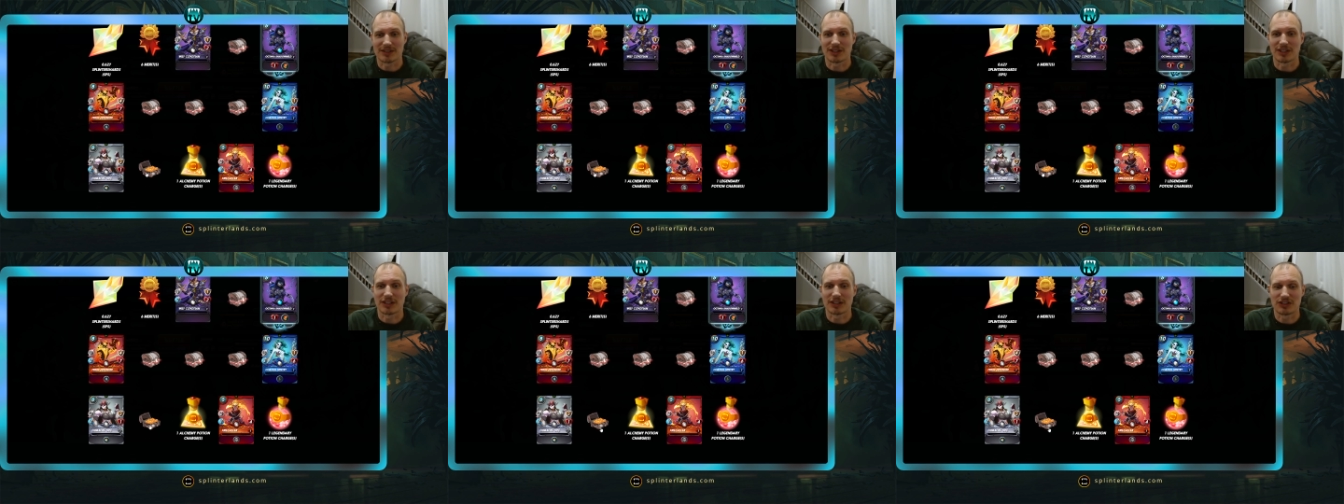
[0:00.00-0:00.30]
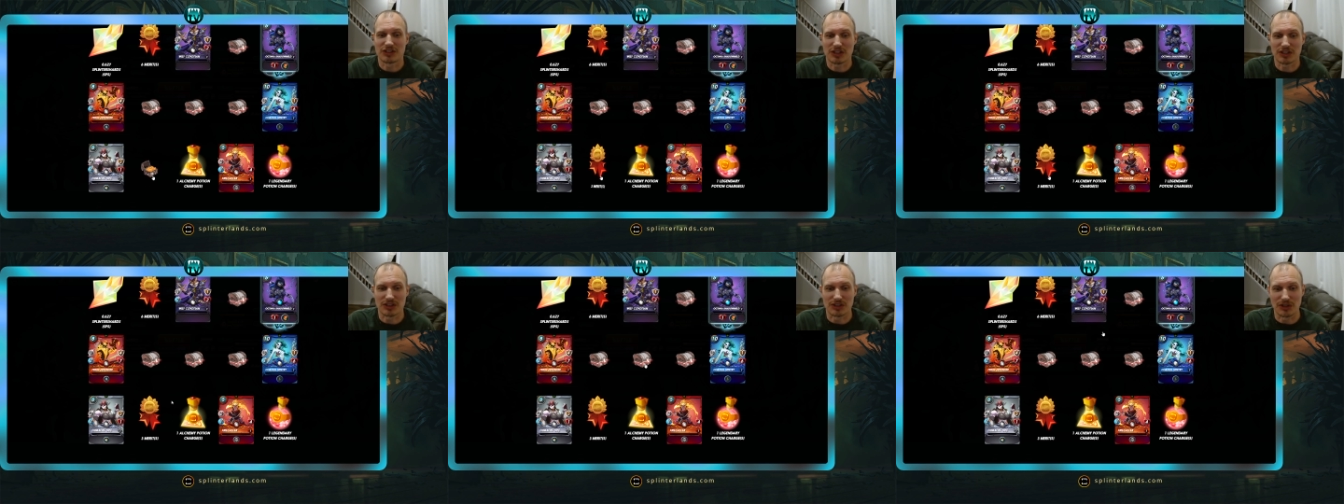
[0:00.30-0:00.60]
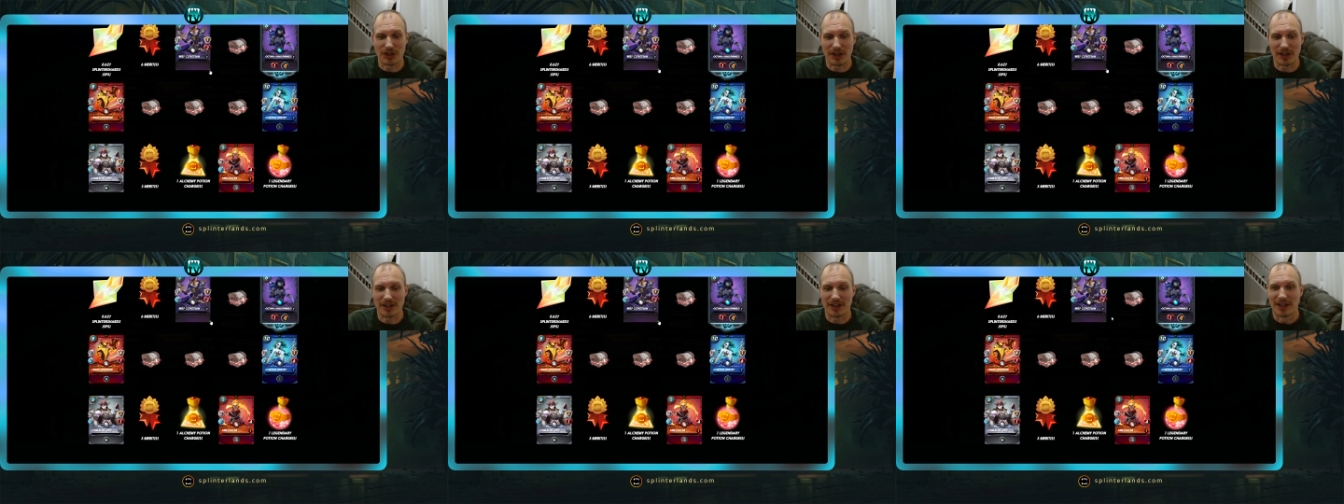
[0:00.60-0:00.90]
Like it's just
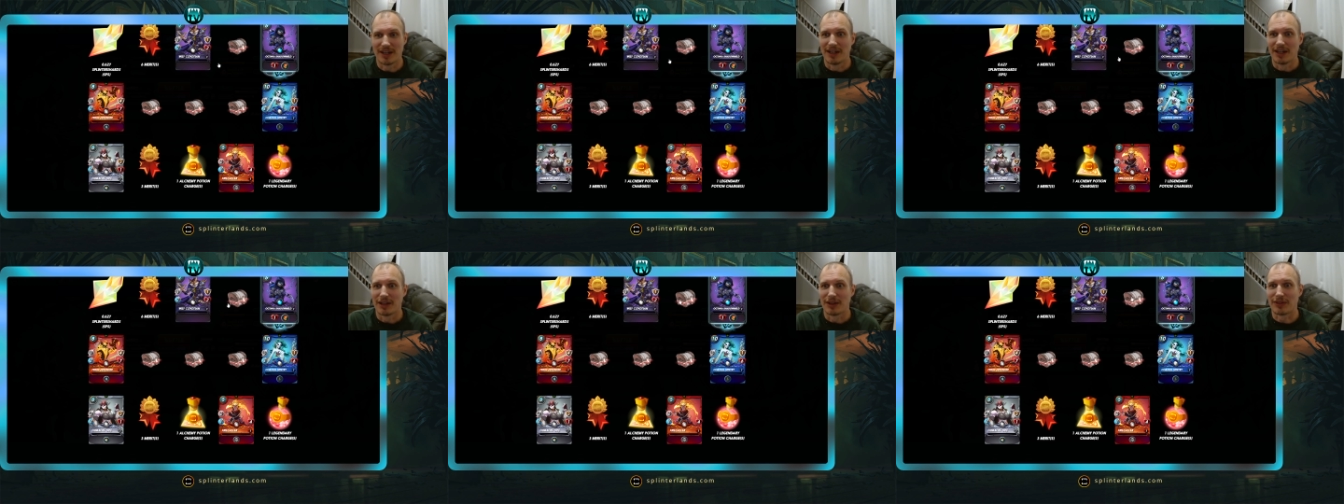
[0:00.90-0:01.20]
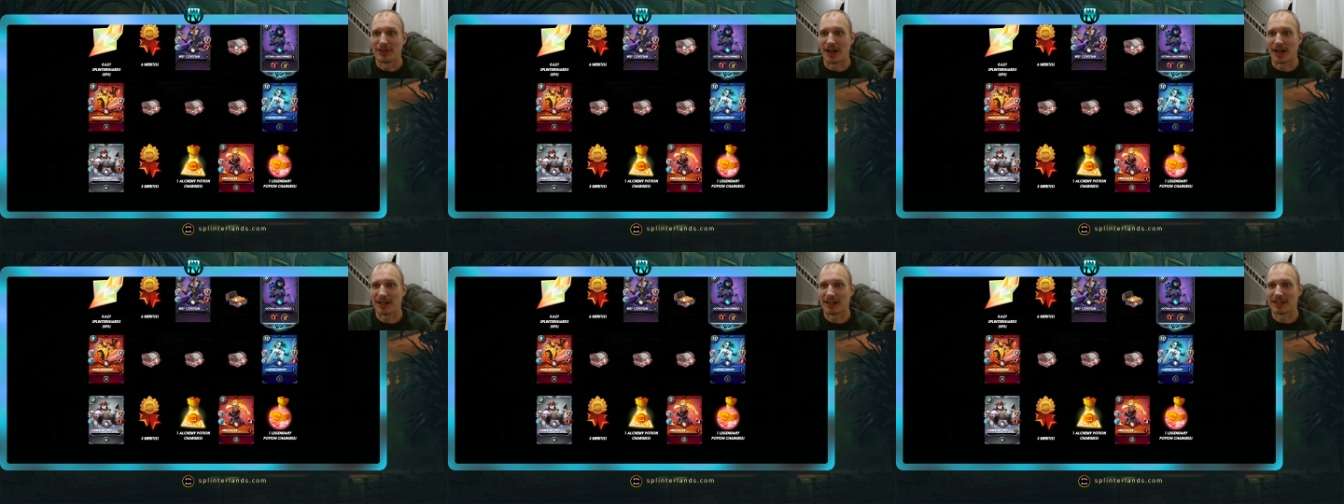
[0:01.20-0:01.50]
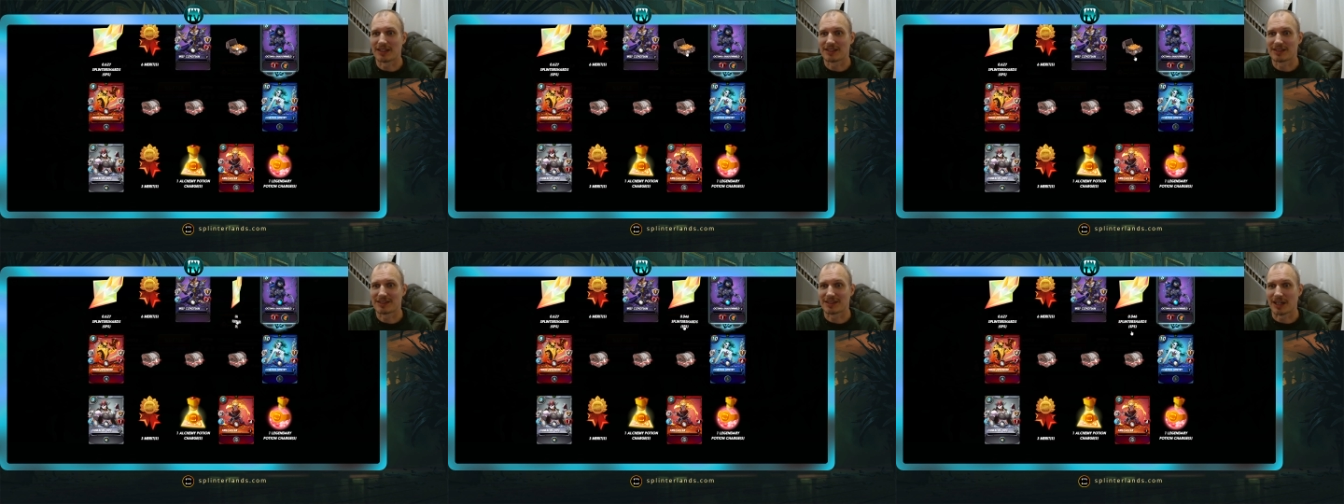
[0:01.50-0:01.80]
not that
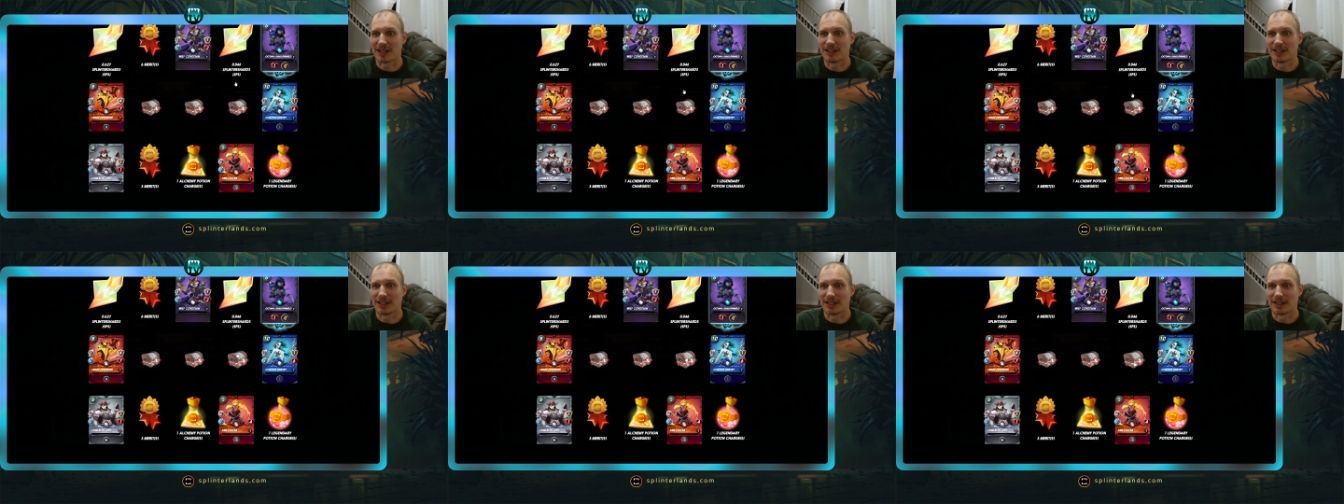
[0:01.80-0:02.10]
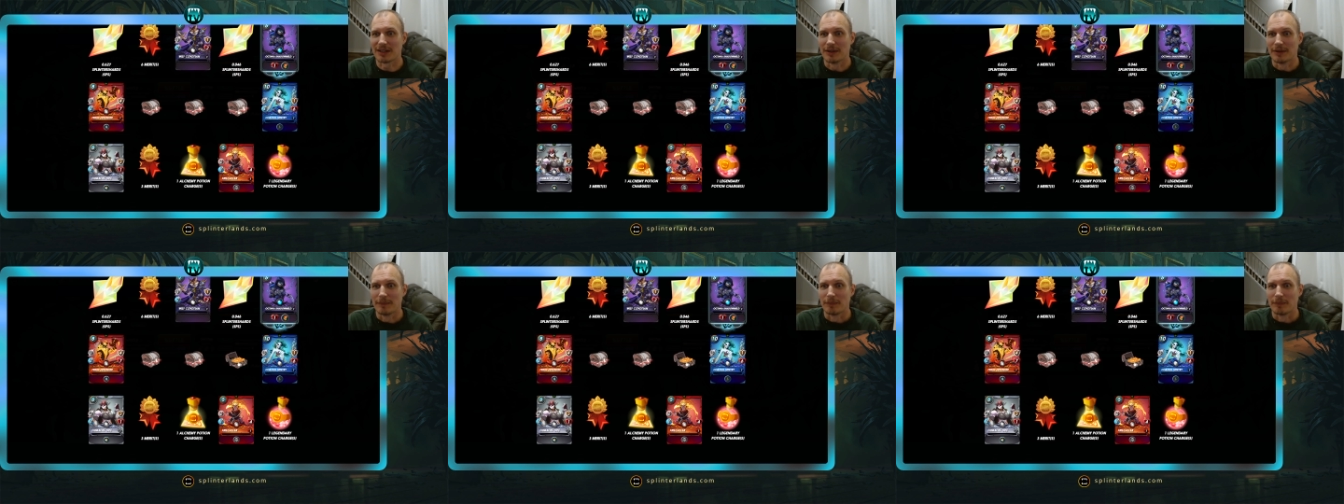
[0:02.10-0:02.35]
exciting.